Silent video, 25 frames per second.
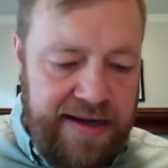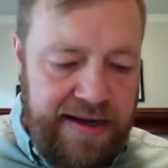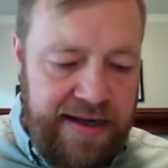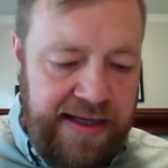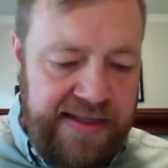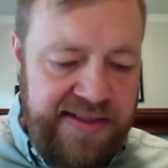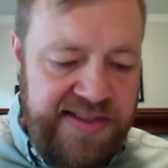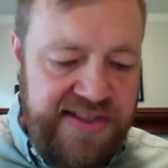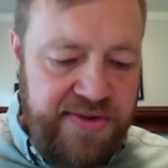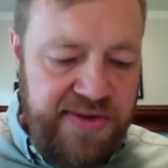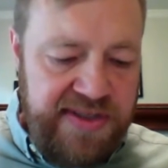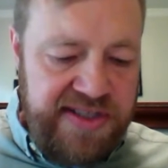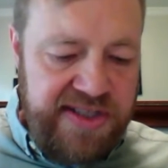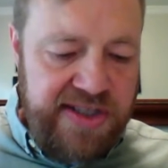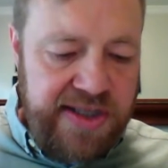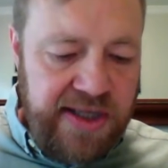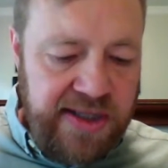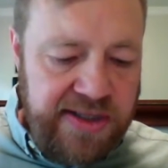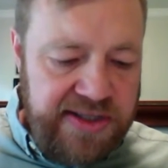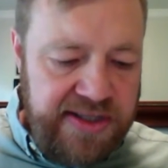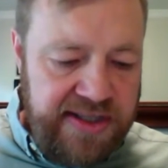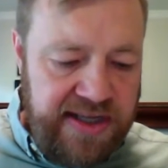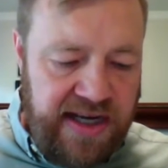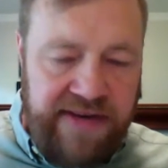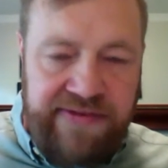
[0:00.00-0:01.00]
And so it
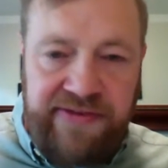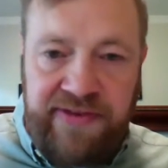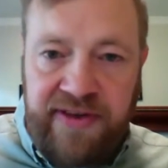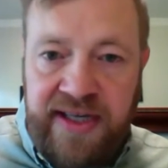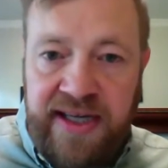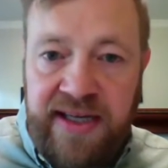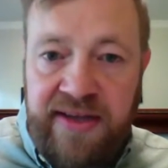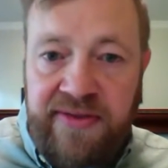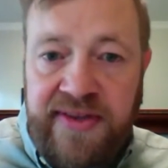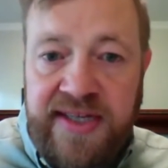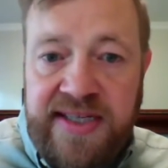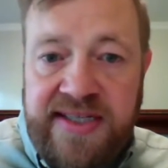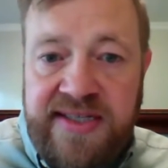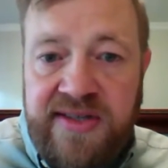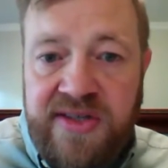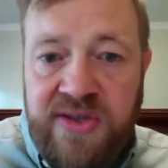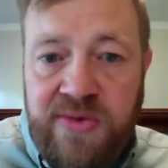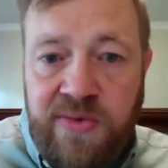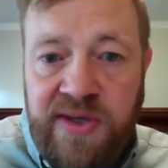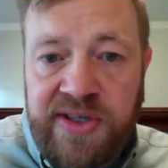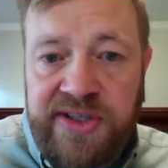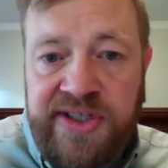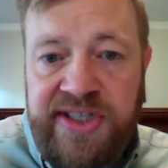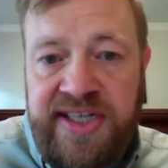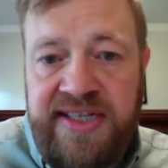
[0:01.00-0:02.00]
starts off, again, this is
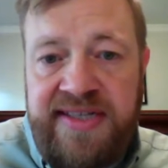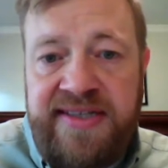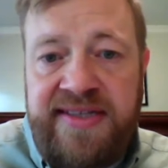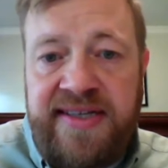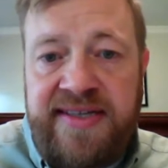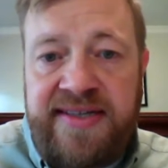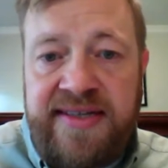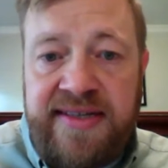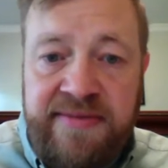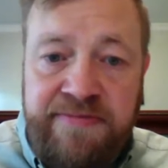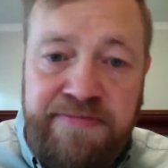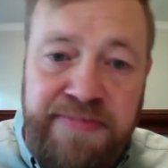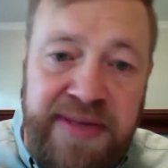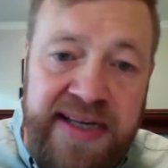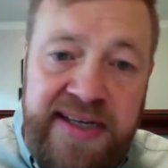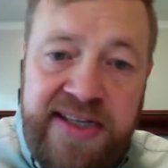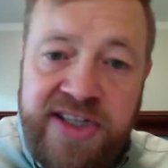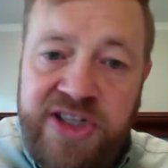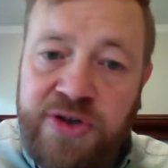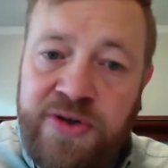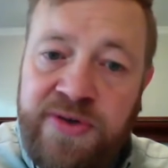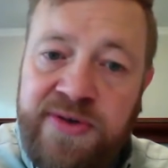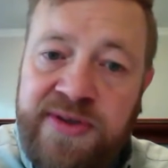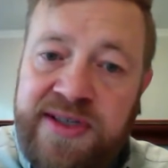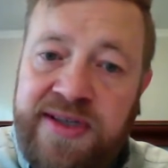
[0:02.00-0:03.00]
where Jesus has been in
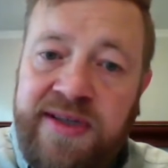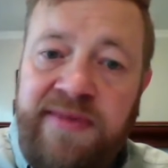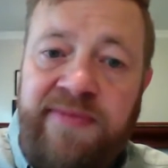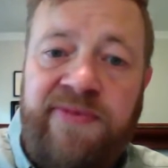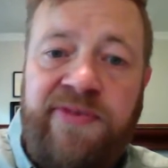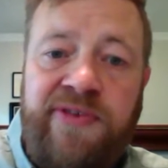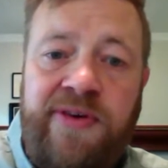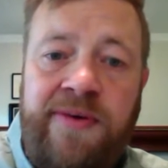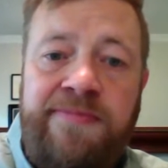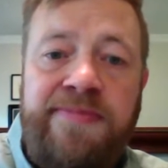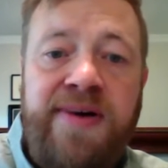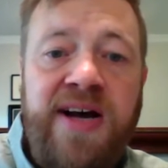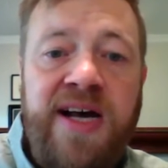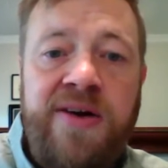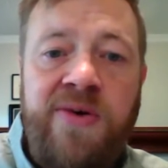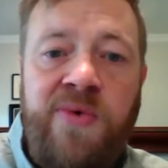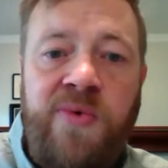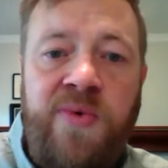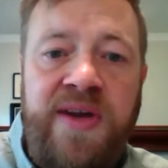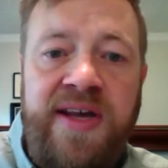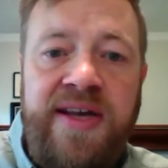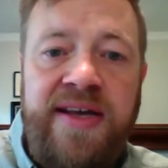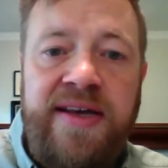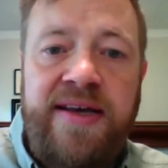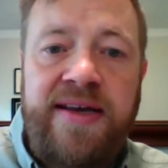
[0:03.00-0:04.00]
Jerusalem for about a
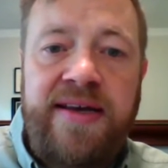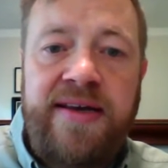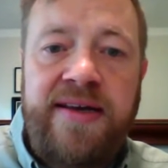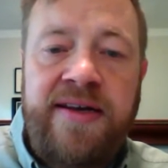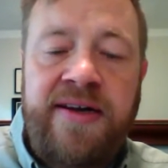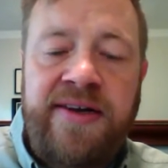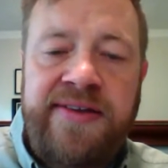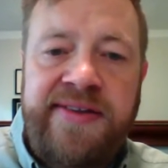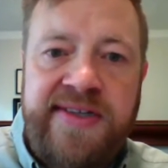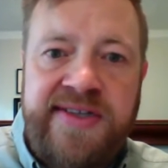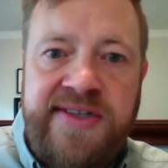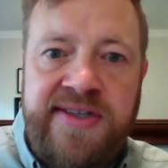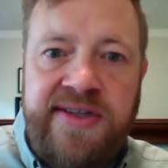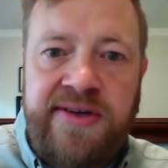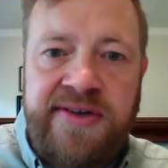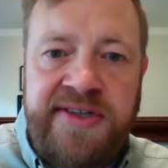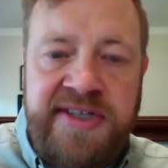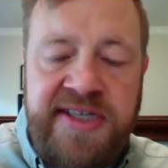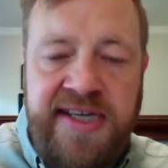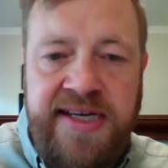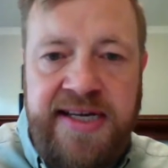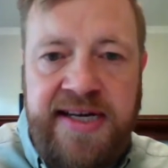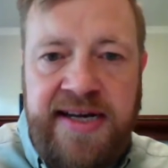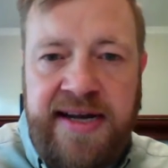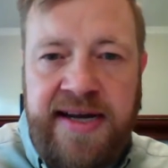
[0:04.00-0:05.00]
week. And on this
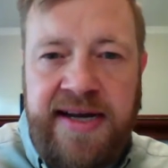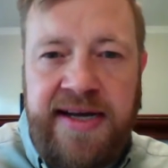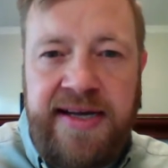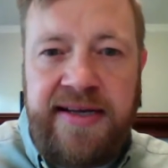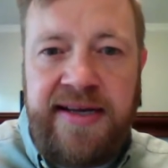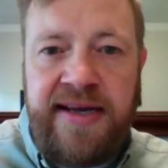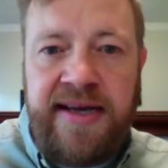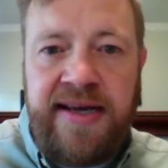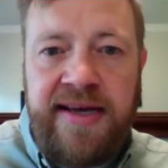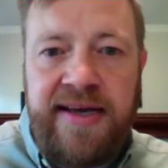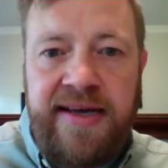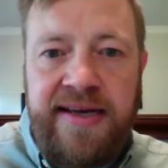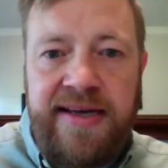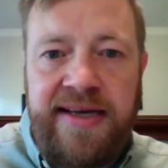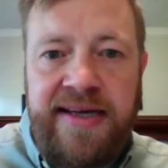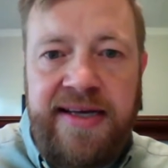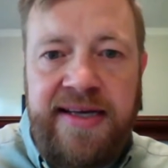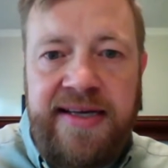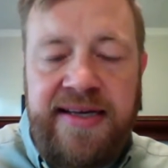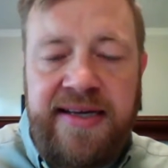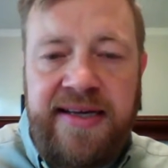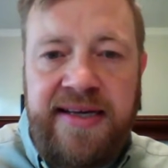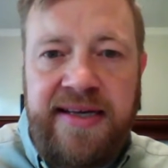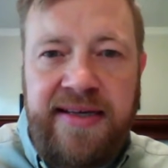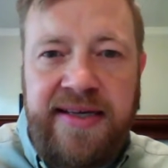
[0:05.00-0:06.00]
Thursday night,
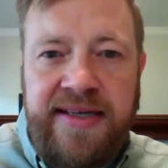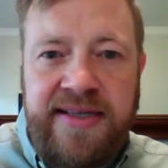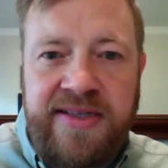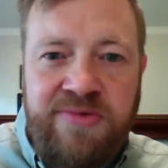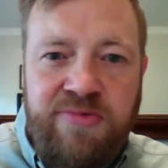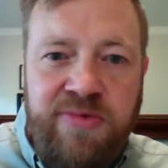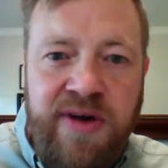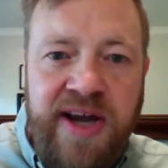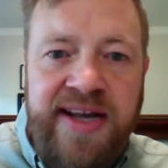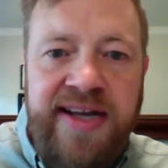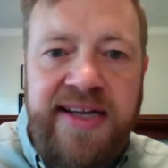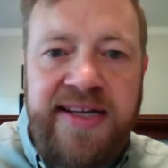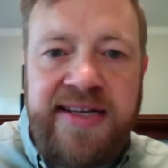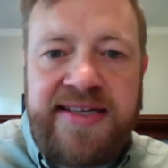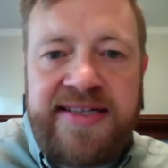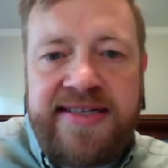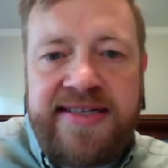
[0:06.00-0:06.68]
he's ready to